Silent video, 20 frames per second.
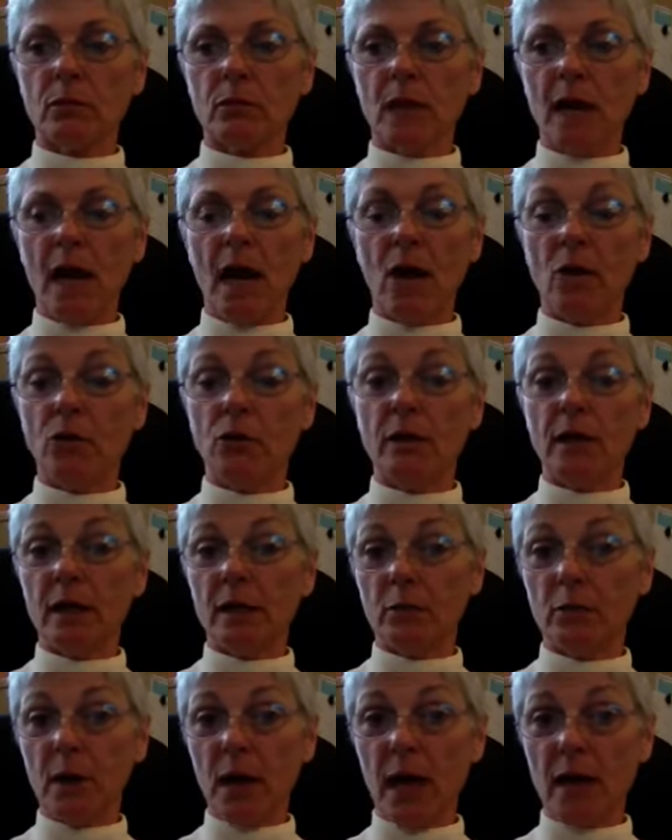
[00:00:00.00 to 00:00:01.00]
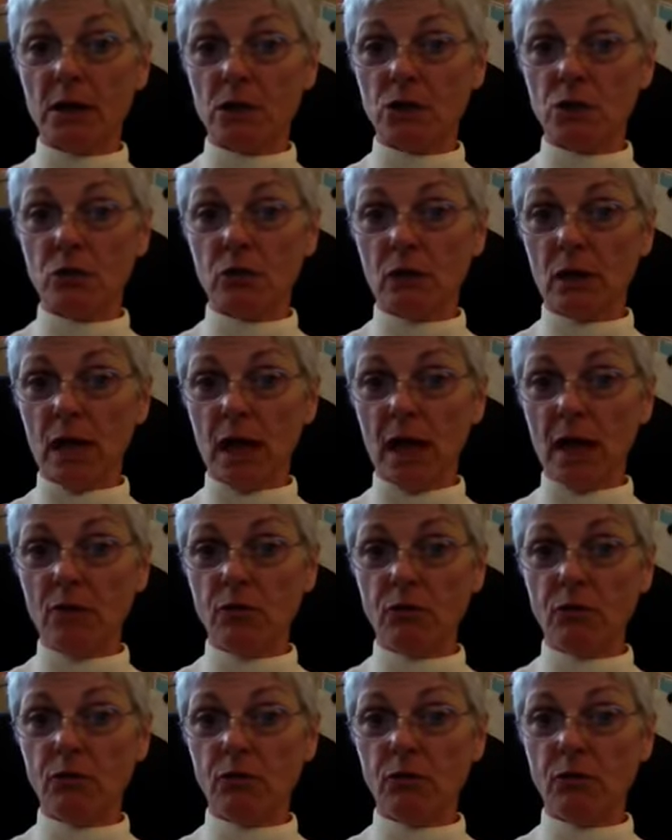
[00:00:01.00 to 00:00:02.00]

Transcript: How do they impact her life?